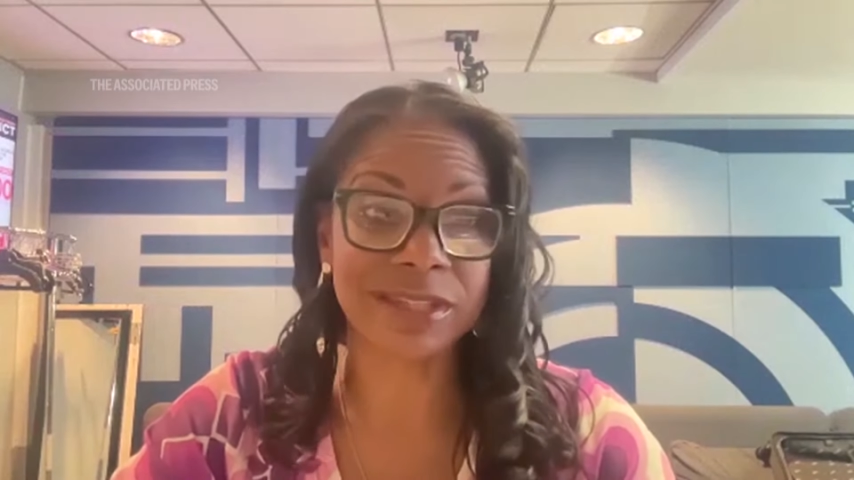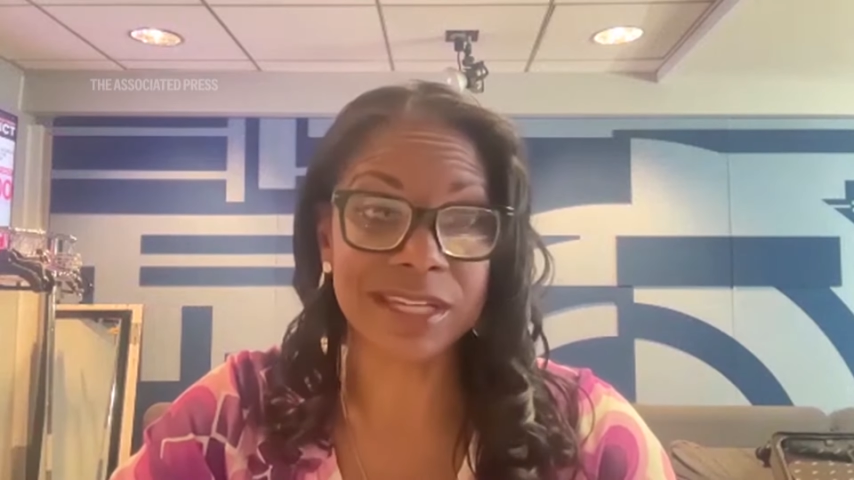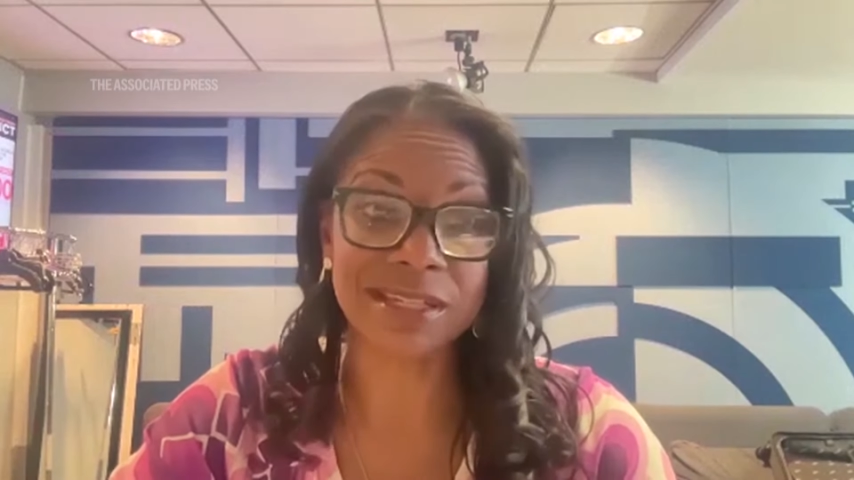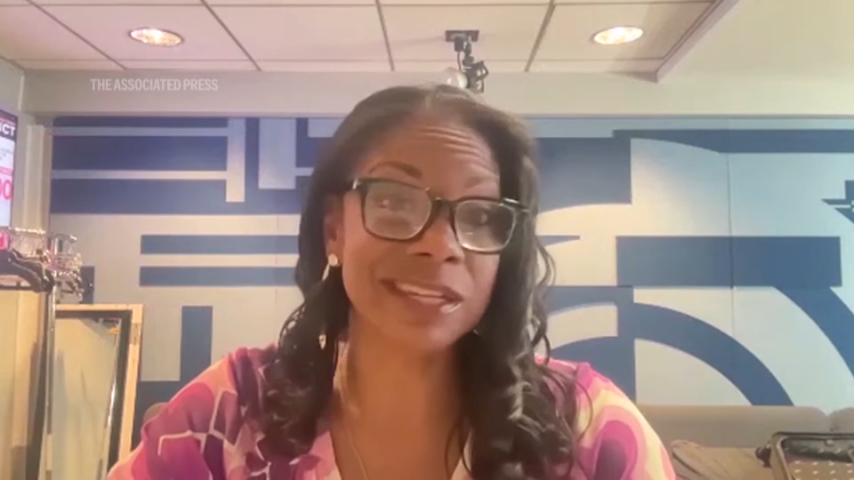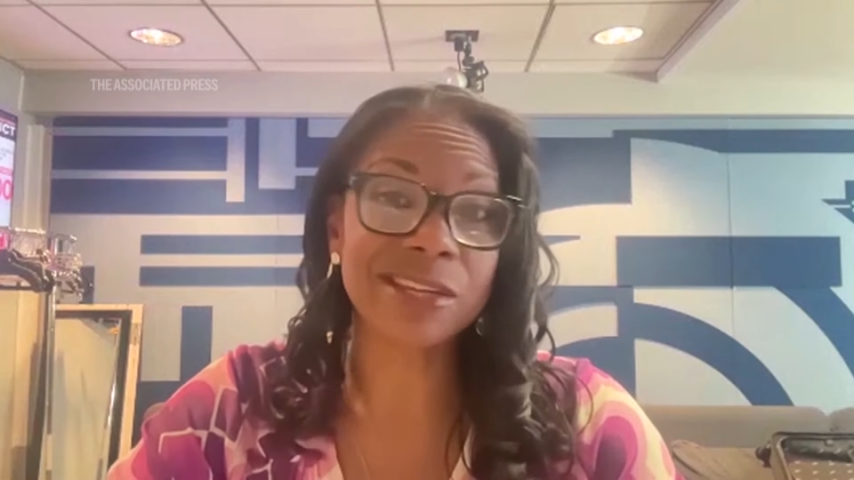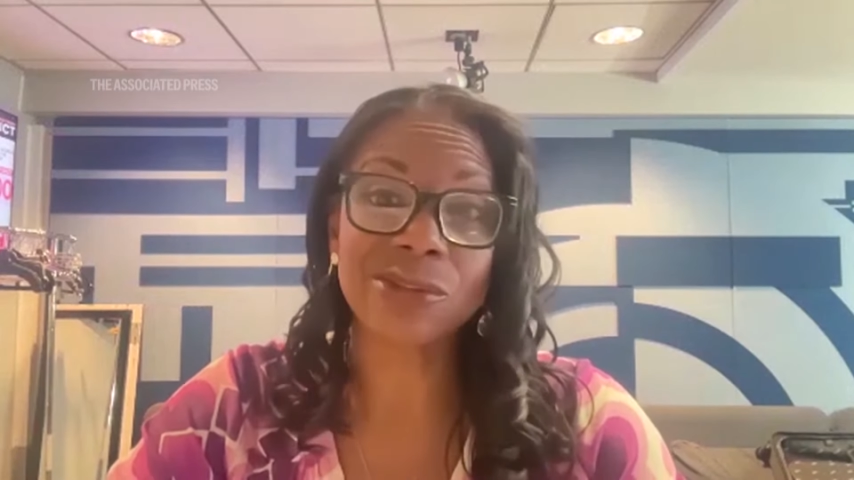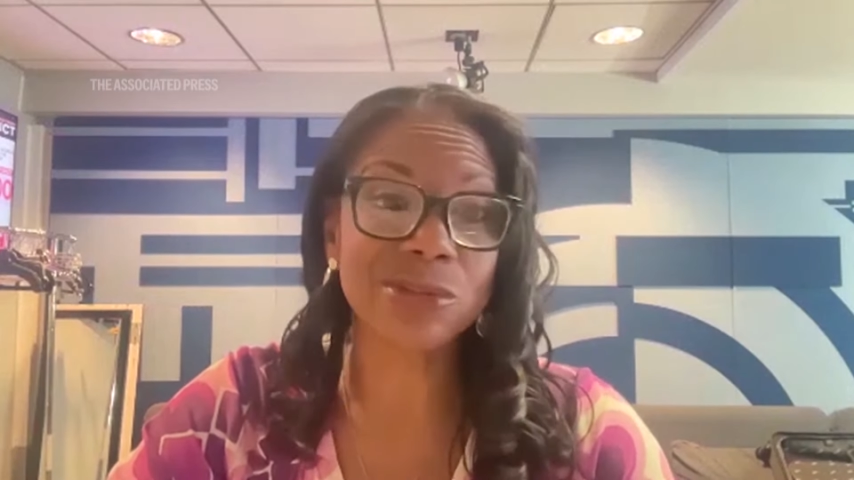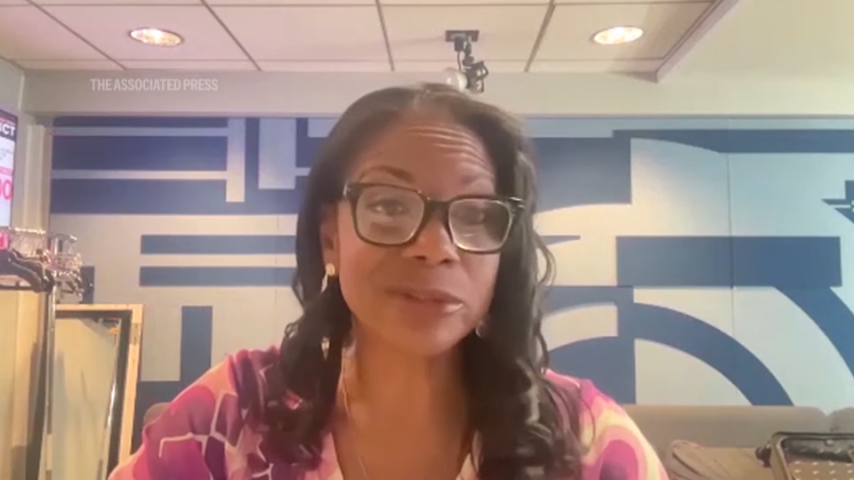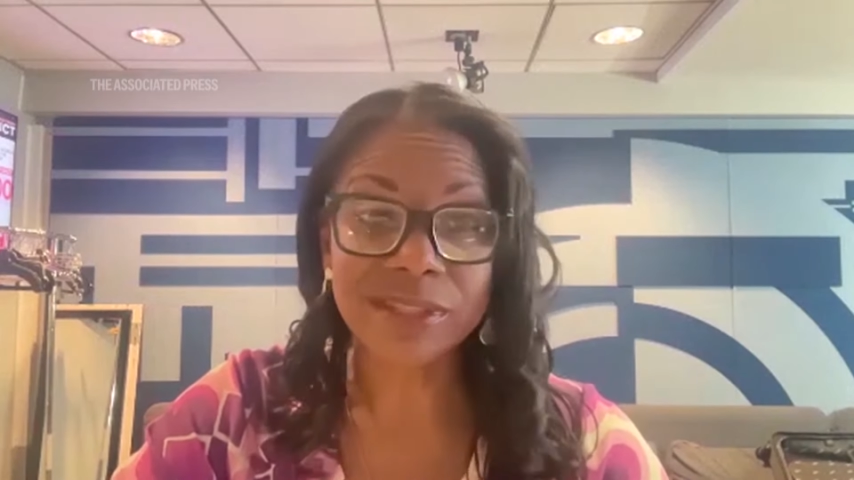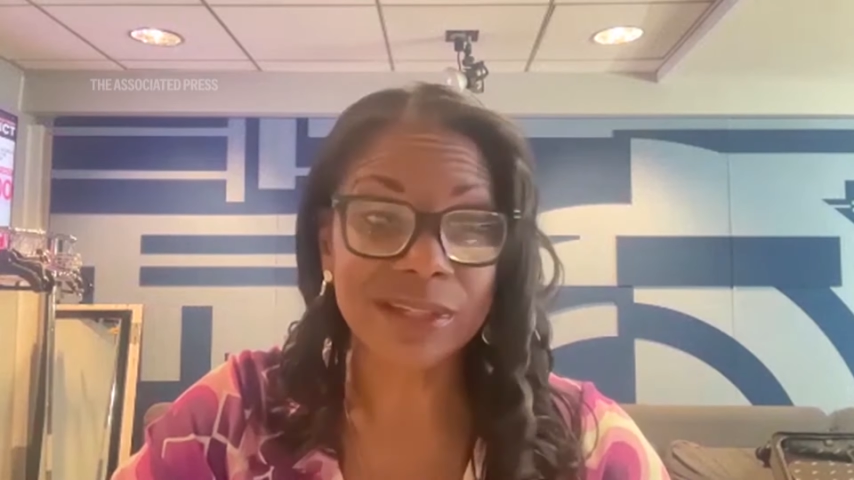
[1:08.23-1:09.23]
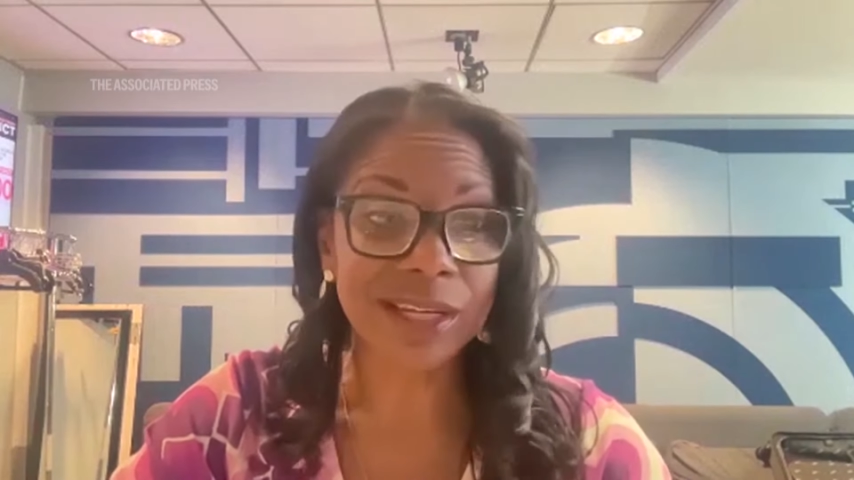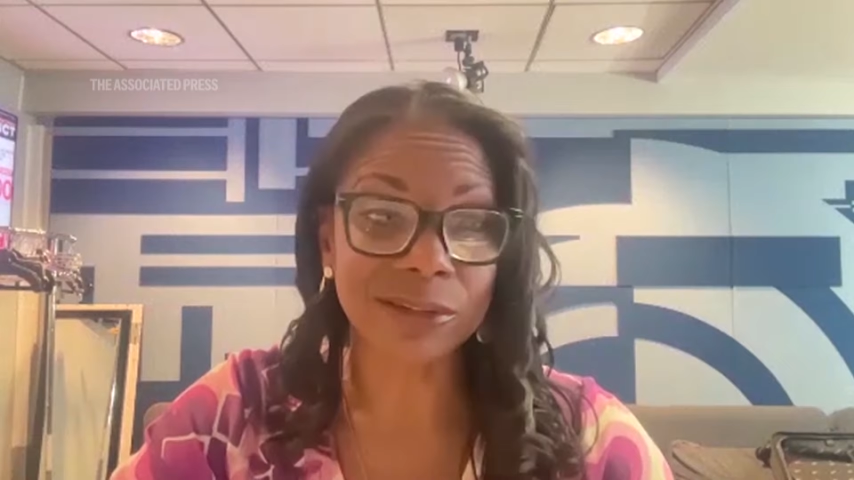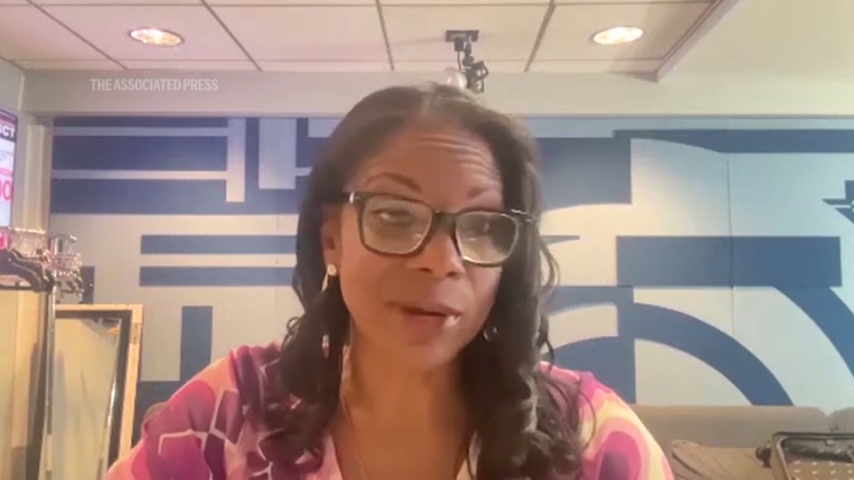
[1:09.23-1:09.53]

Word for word: get tickled and